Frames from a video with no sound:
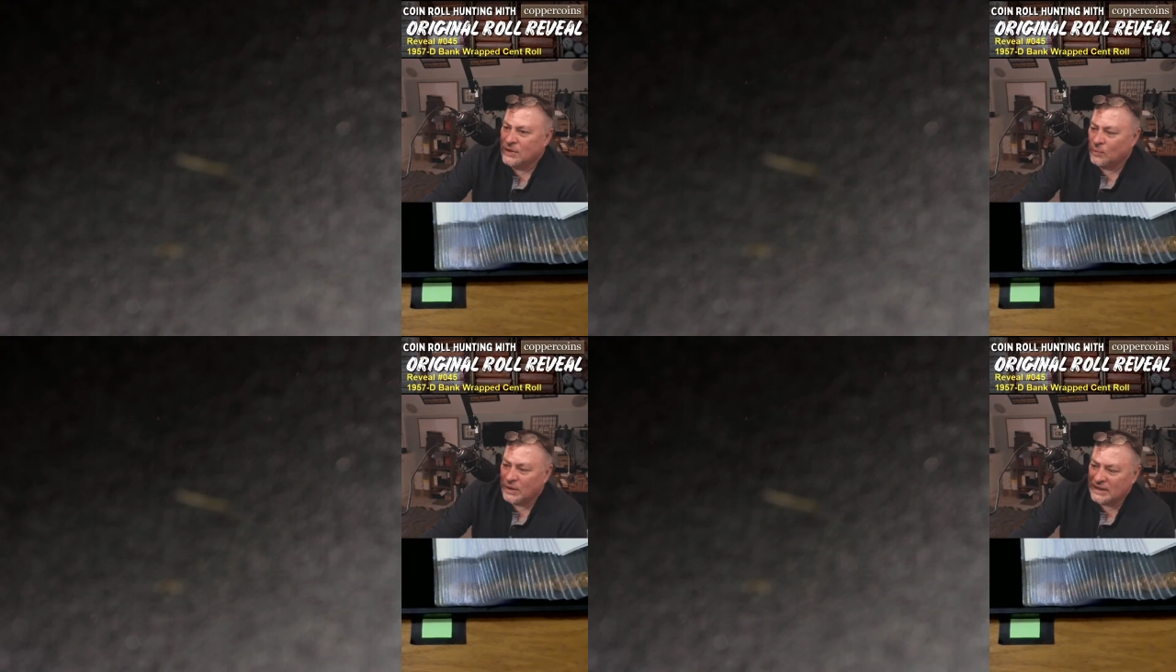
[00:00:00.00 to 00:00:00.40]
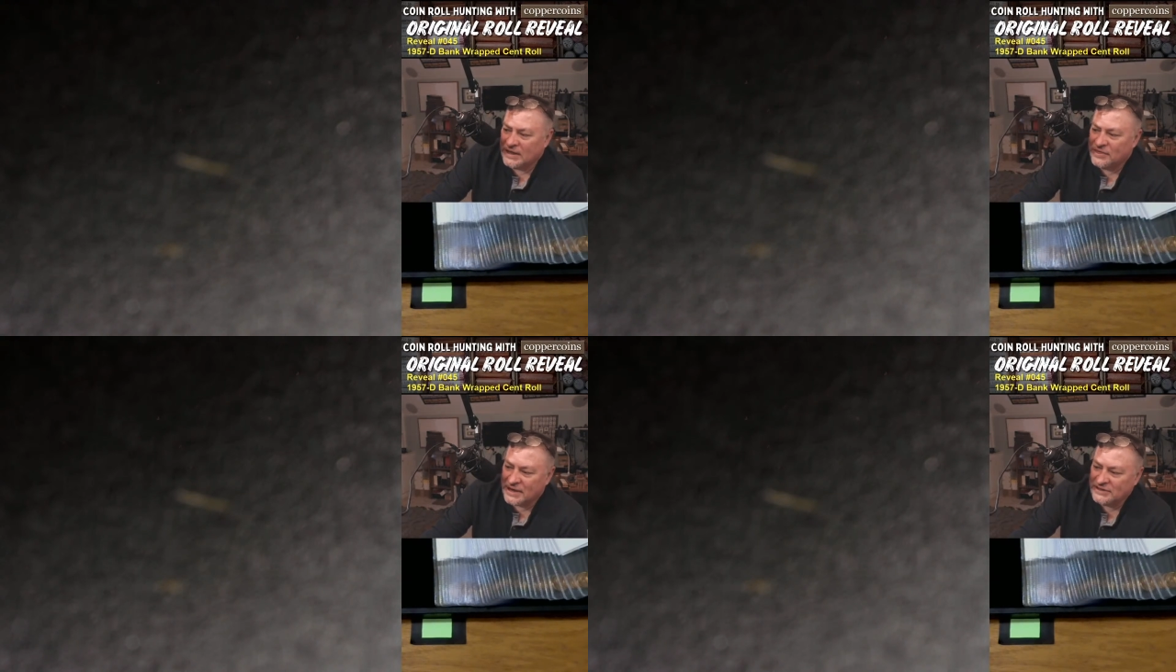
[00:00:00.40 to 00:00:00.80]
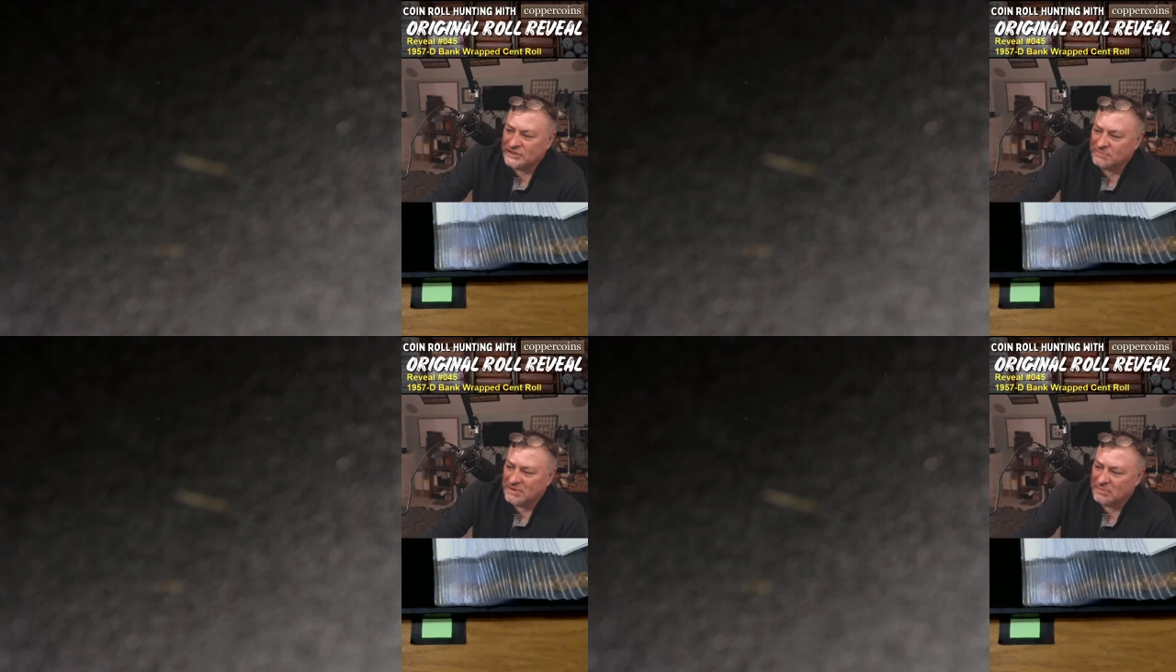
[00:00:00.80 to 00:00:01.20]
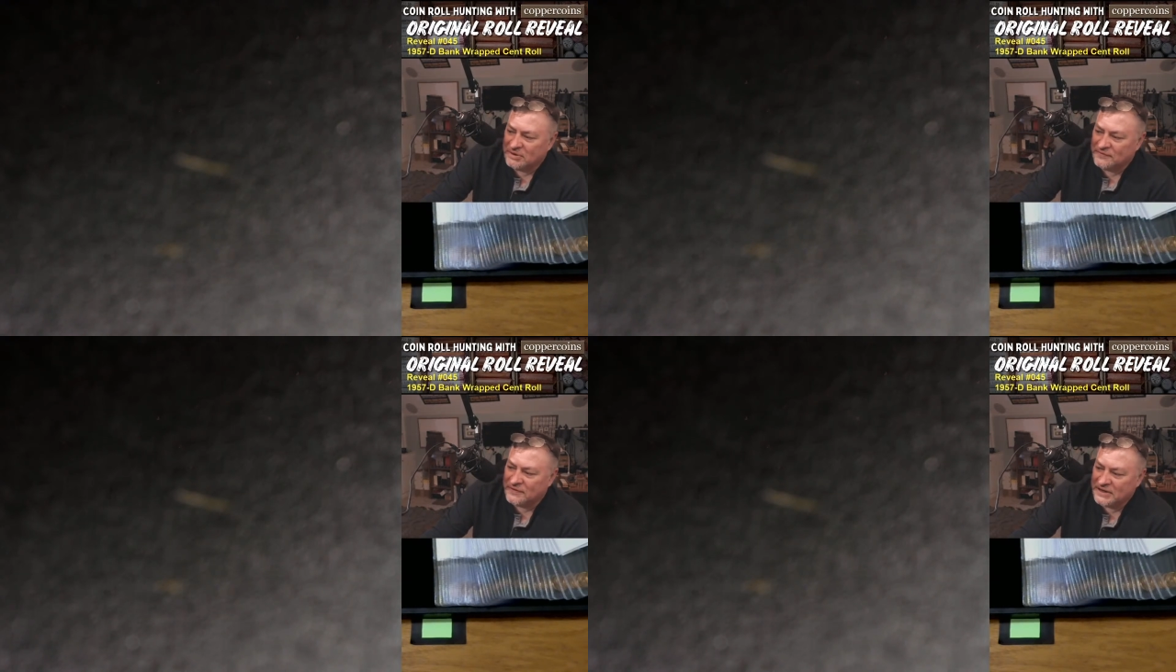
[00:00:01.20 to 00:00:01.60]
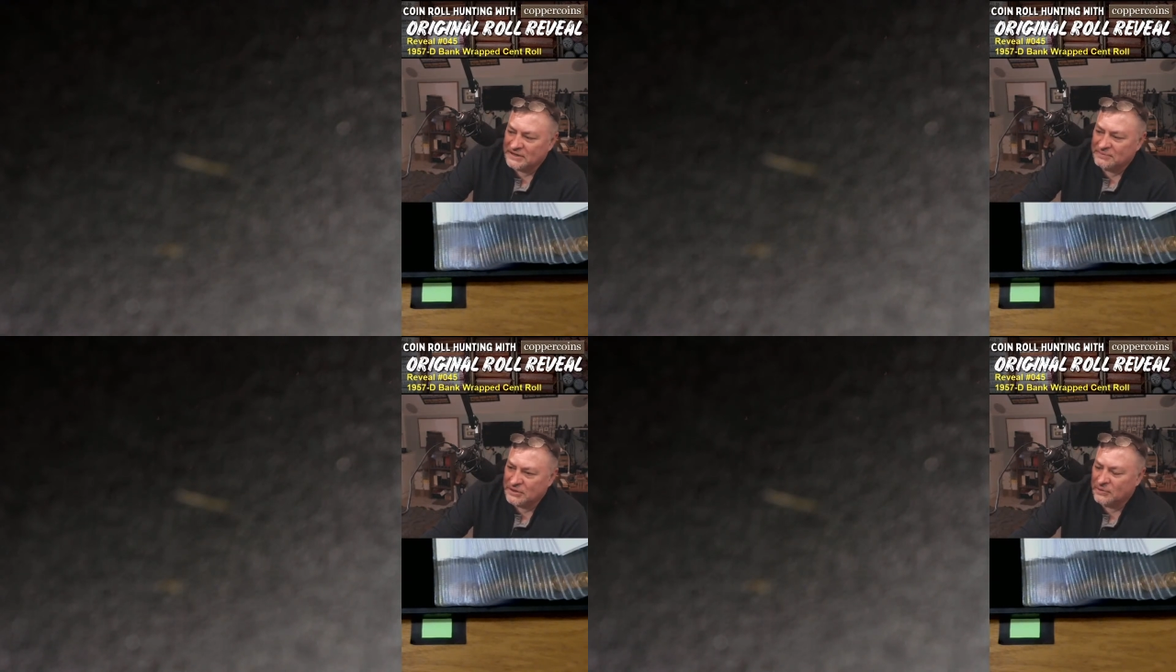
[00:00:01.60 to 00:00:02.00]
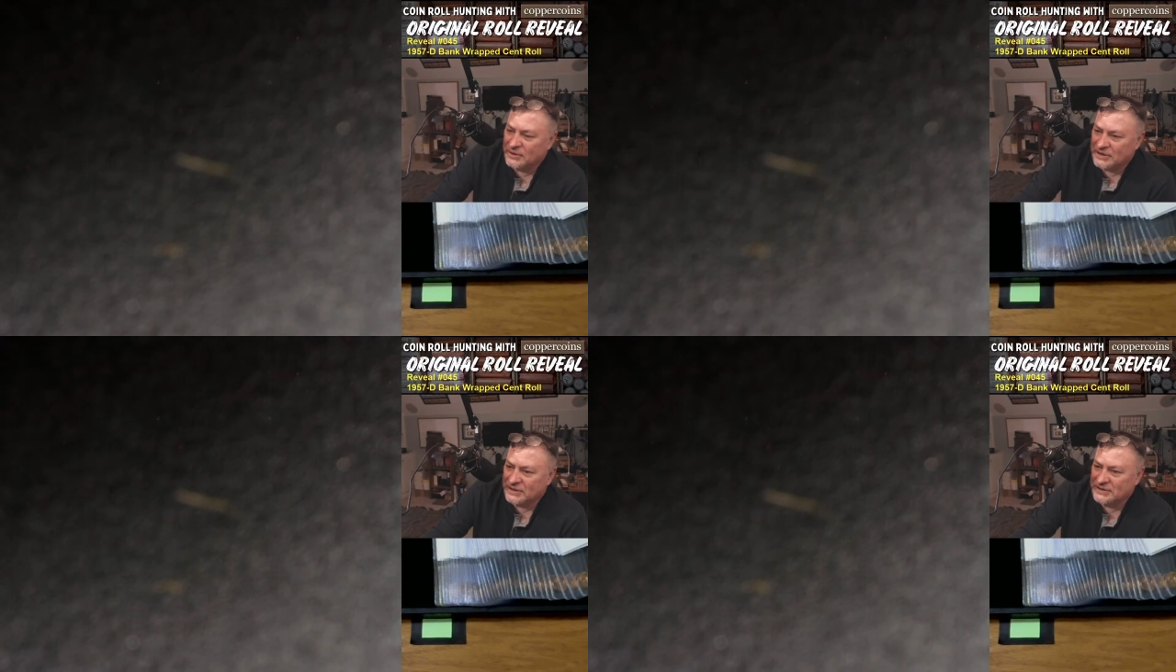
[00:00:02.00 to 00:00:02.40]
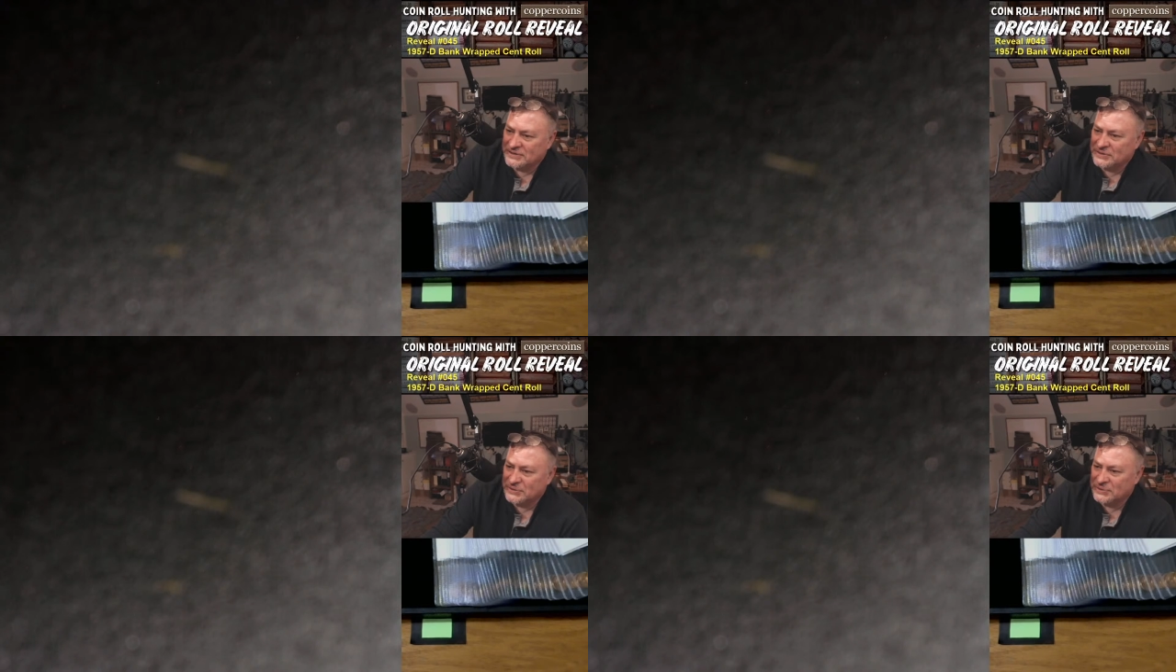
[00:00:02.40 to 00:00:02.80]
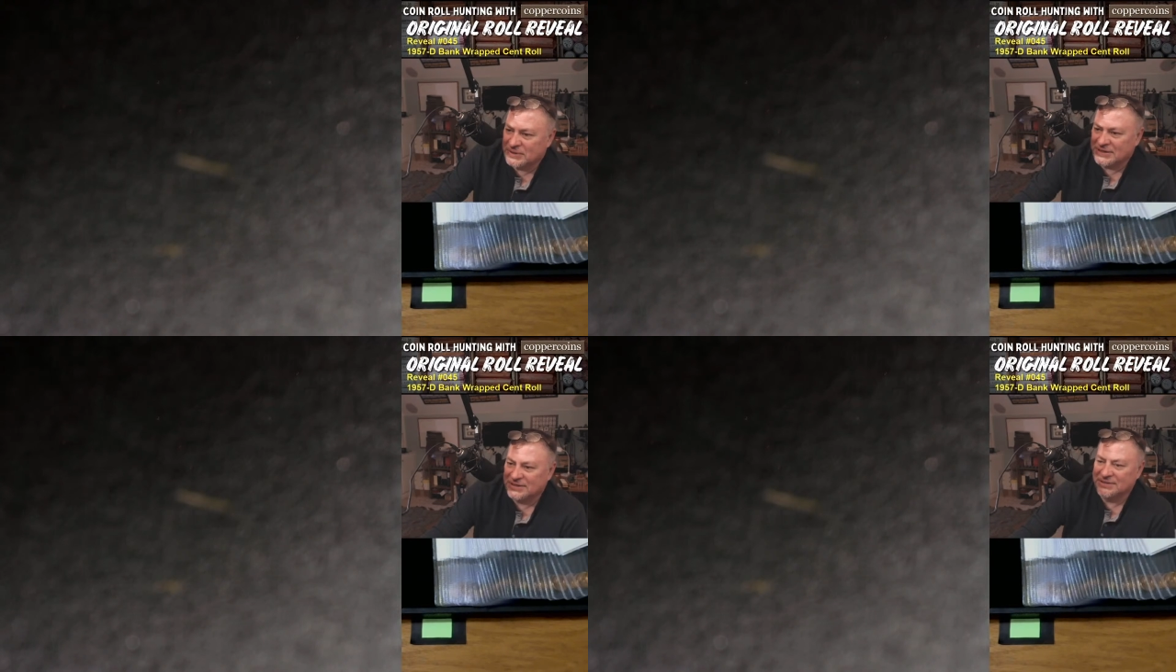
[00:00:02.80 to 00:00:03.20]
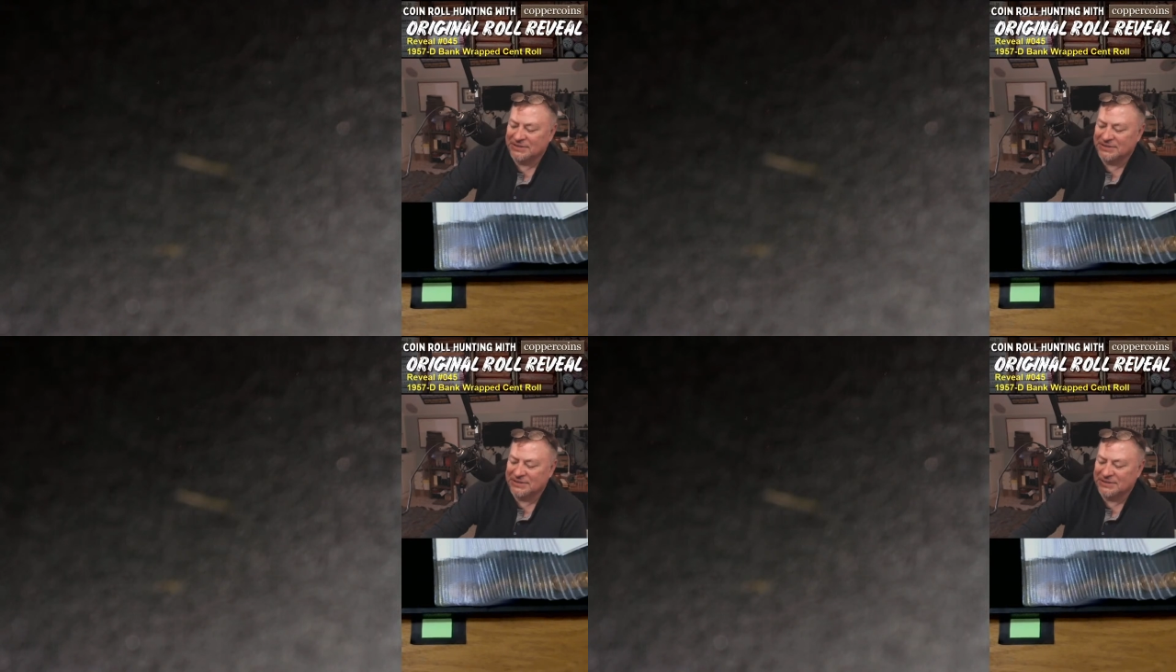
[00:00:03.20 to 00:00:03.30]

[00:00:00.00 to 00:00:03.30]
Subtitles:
Well, I thought you'd be able to find them going on to